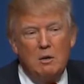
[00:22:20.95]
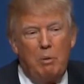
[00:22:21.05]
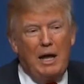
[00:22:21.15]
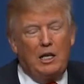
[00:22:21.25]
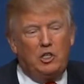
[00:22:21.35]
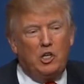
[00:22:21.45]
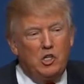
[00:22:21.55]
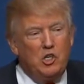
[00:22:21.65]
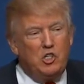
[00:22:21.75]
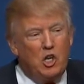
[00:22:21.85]

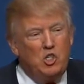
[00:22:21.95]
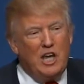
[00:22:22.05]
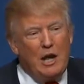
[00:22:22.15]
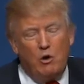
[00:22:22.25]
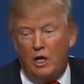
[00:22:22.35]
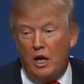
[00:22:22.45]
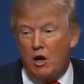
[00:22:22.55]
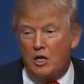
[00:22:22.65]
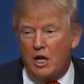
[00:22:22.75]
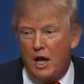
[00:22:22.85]
Politicians generally
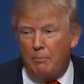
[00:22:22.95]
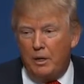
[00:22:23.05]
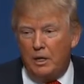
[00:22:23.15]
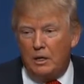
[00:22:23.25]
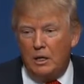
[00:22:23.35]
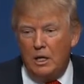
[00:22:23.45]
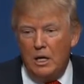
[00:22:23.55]
aren't competent.